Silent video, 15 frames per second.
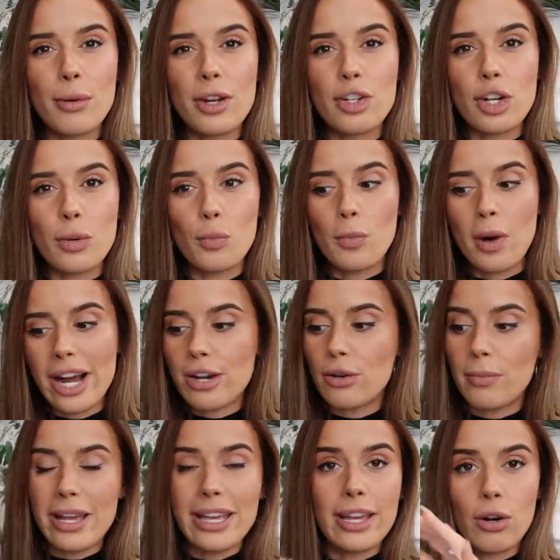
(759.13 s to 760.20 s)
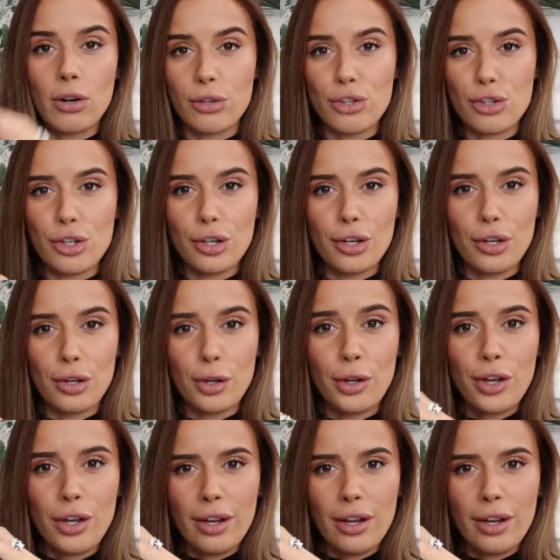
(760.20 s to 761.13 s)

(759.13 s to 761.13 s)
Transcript: which might not make it onto